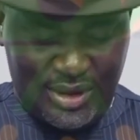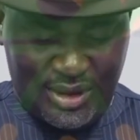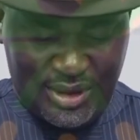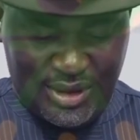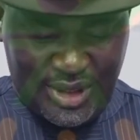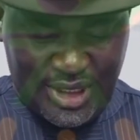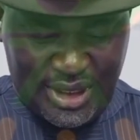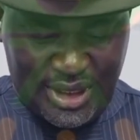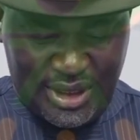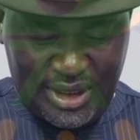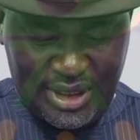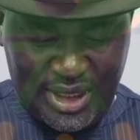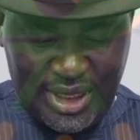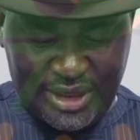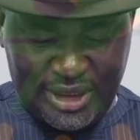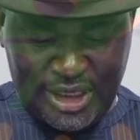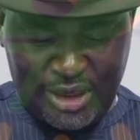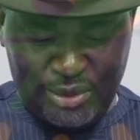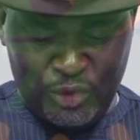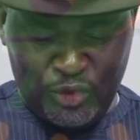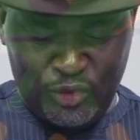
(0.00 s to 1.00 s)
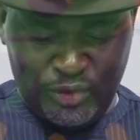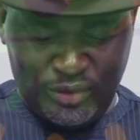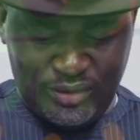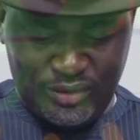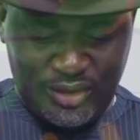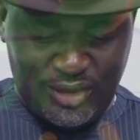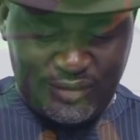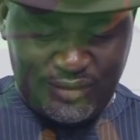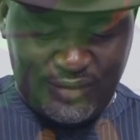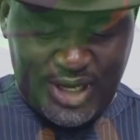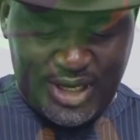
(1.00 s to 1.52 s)
Then
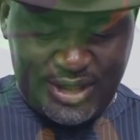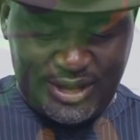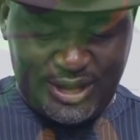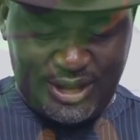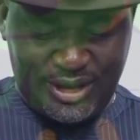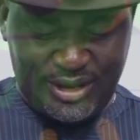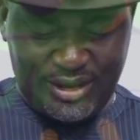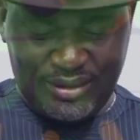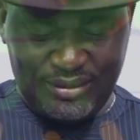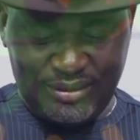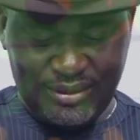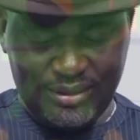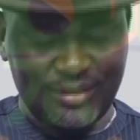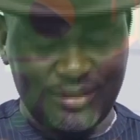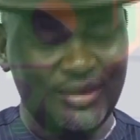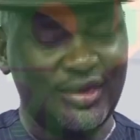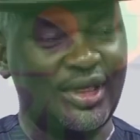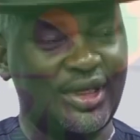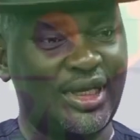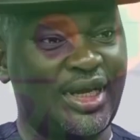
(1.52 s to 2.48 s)
Adamu of Guardian, the